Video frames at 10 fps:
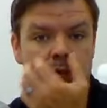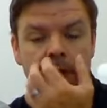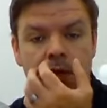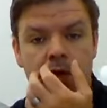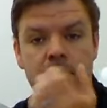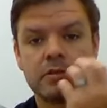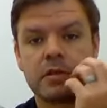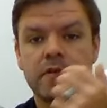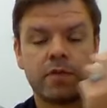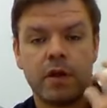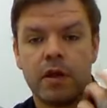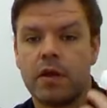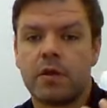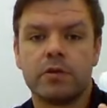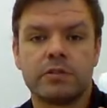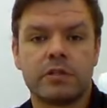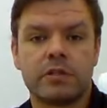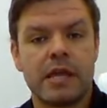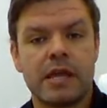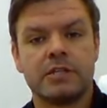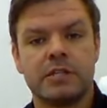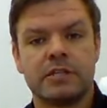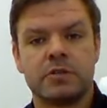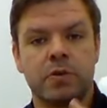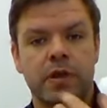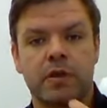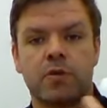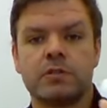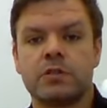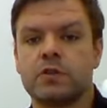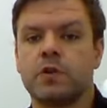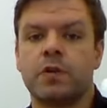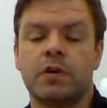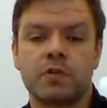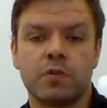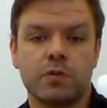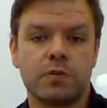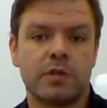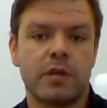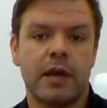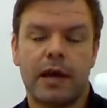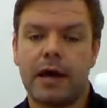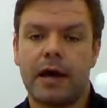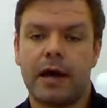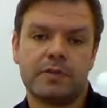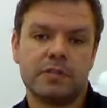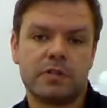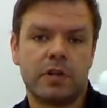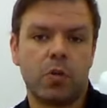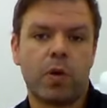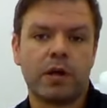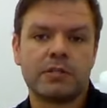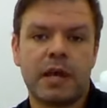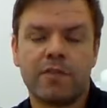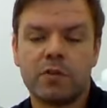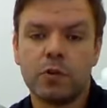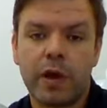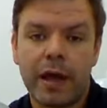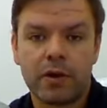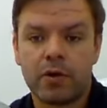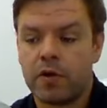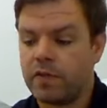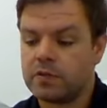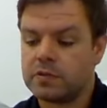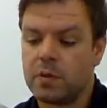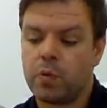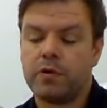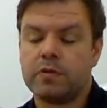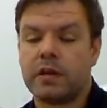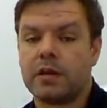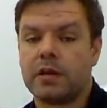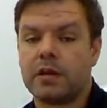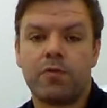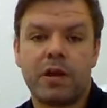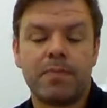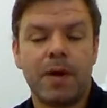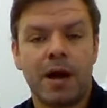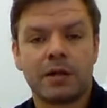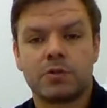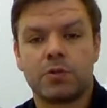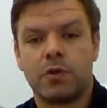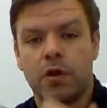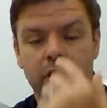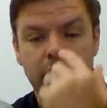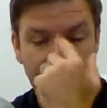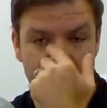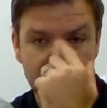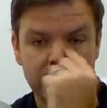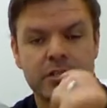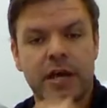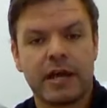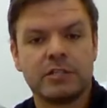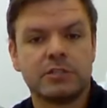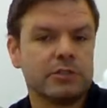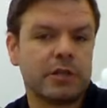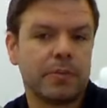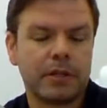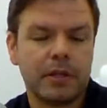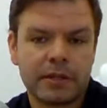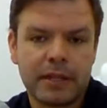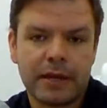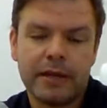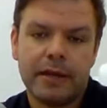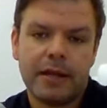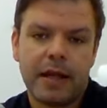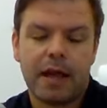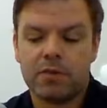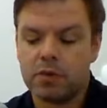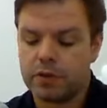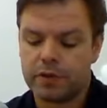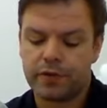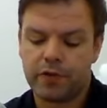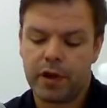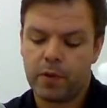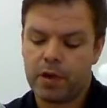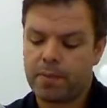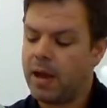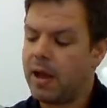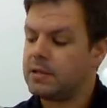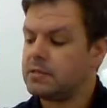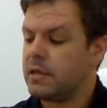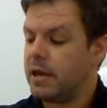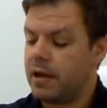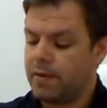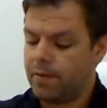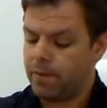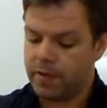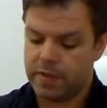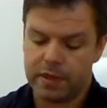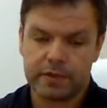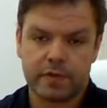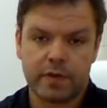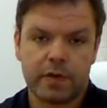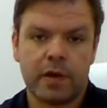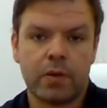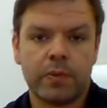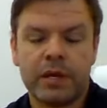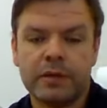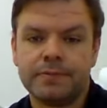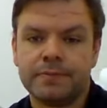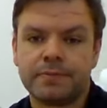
the pillows. They're causing leakages or they're causing sore nostrils. This is certainly one to have a look at. Or if you're someone who's getting a lot of red marks or a lot of nasal irritation or something like that, have a look at the DreamWear mask. We think it's a winner.